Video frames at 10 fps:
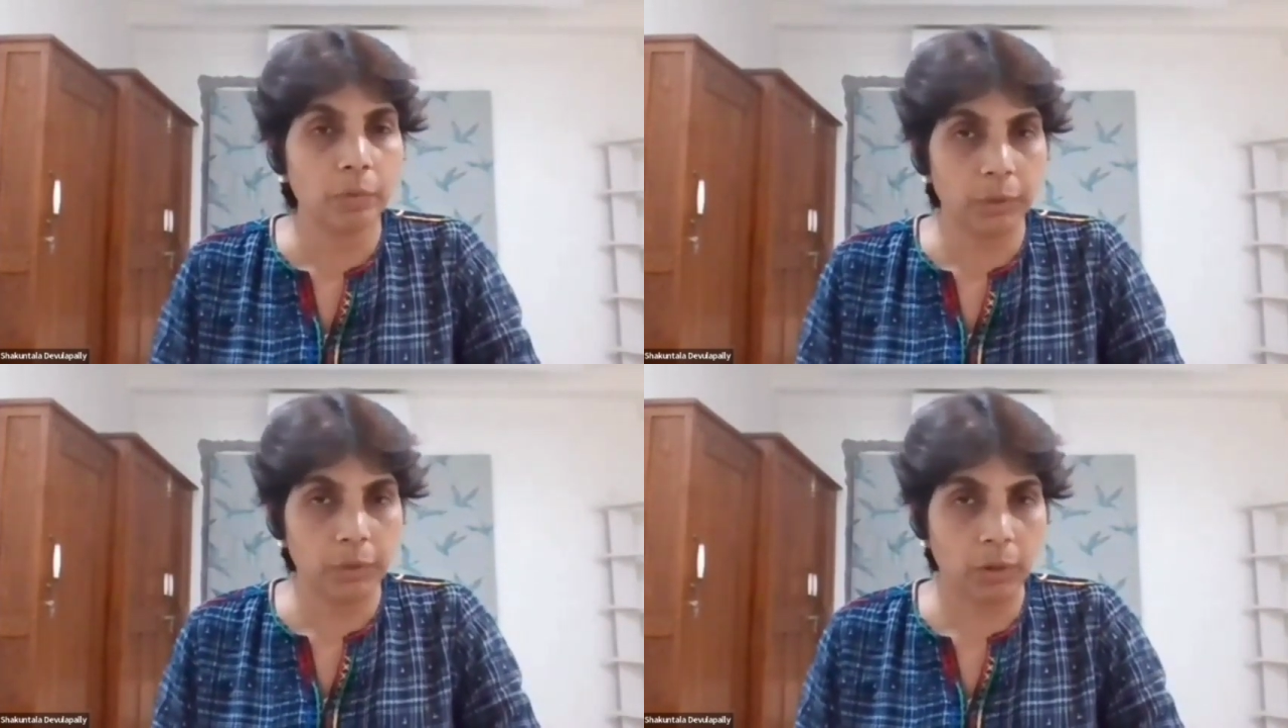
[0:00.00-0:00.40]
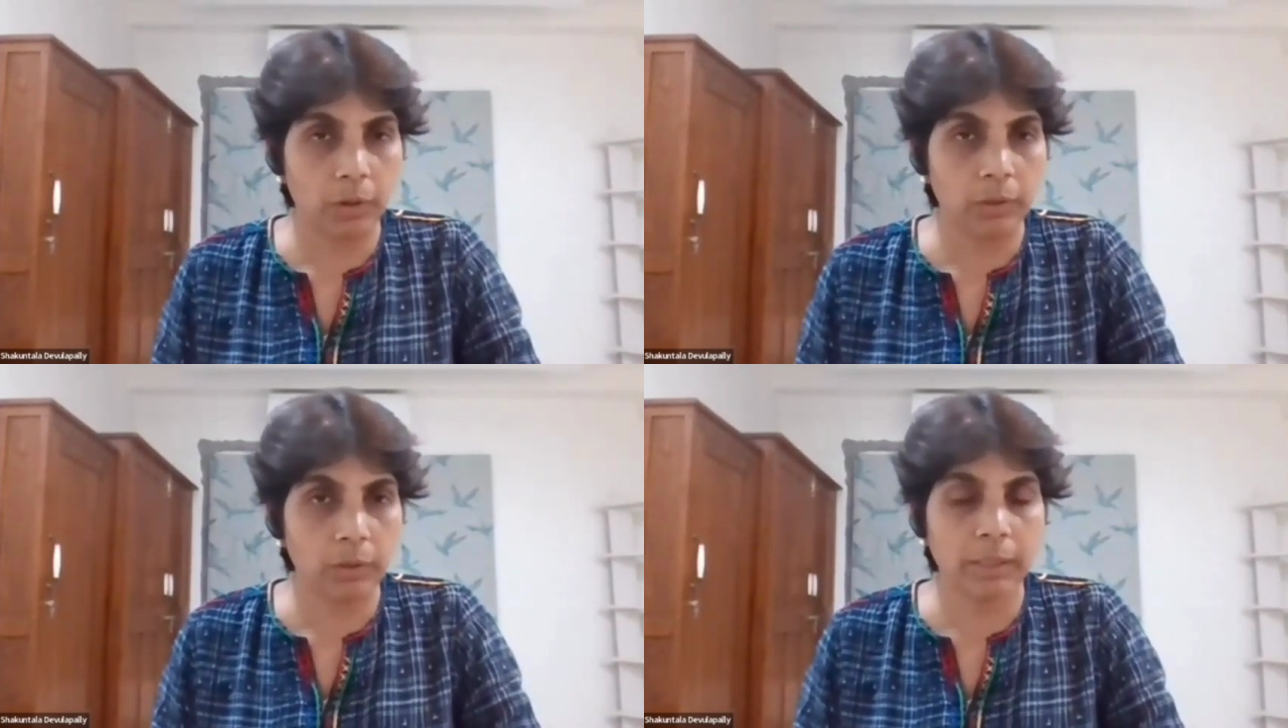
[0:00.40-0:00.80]
food for
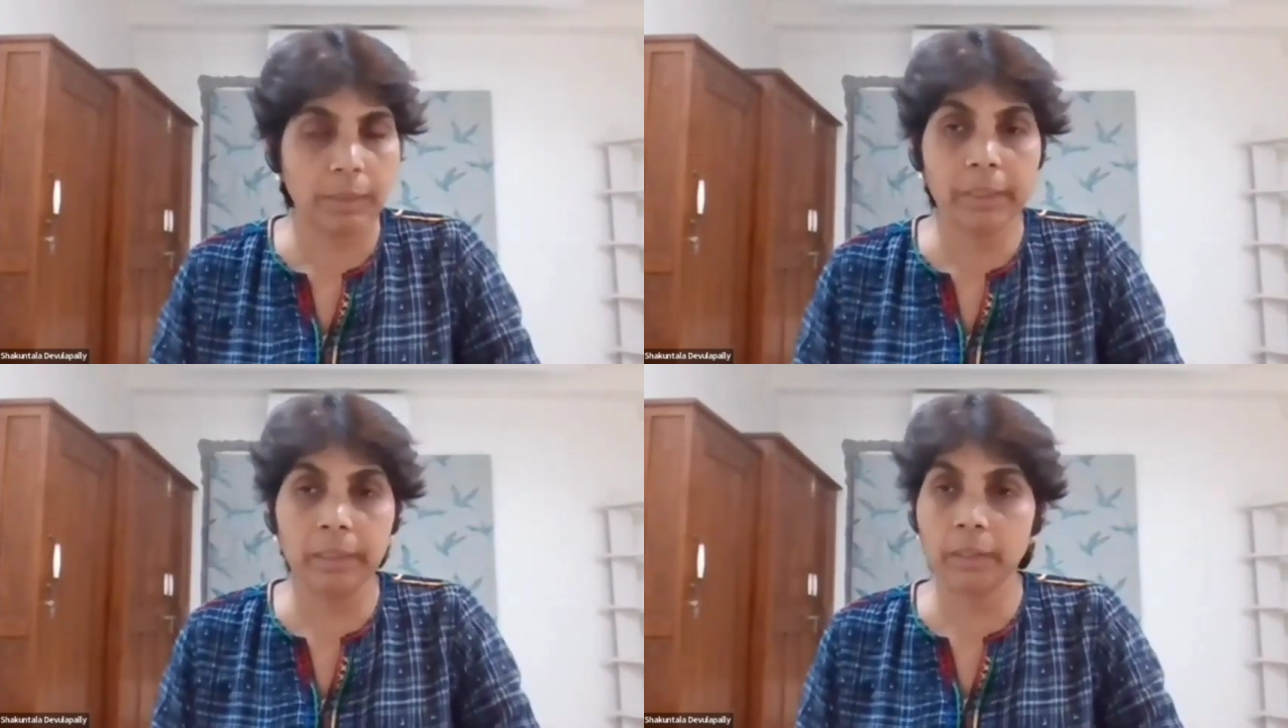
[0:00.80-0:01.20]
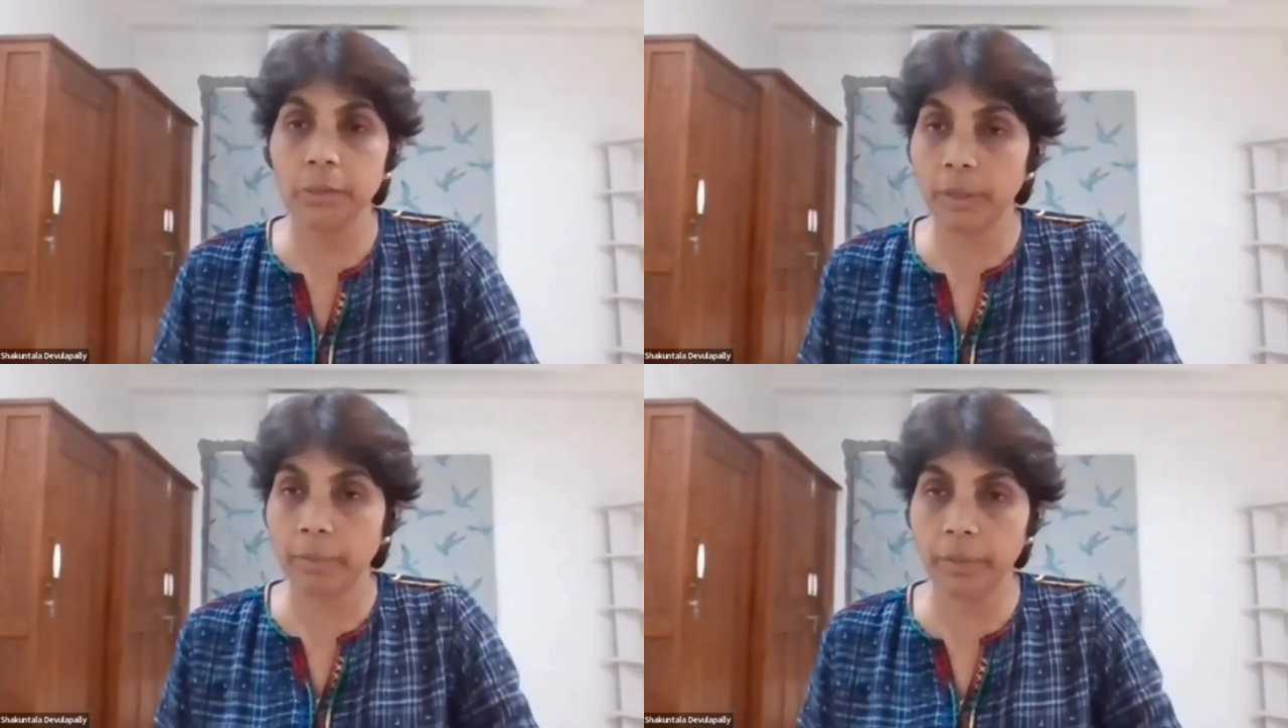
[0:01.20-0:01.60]
thought or something
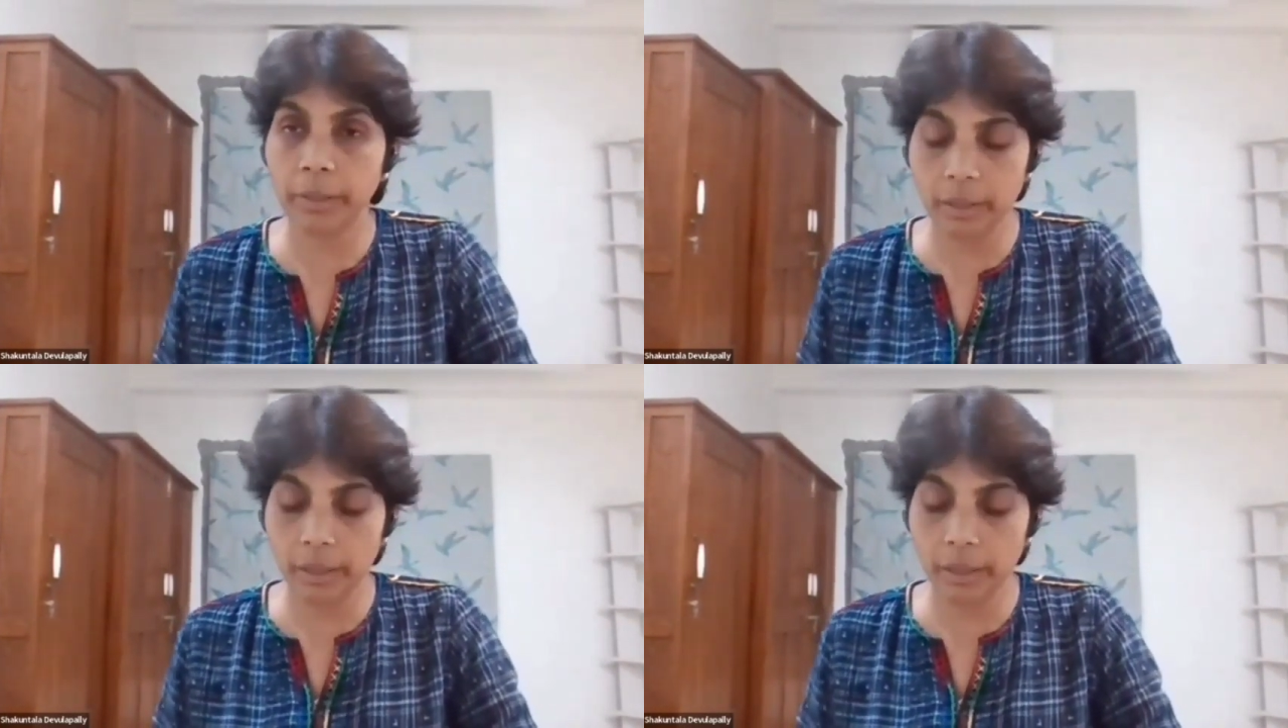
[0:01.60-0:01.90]
that you can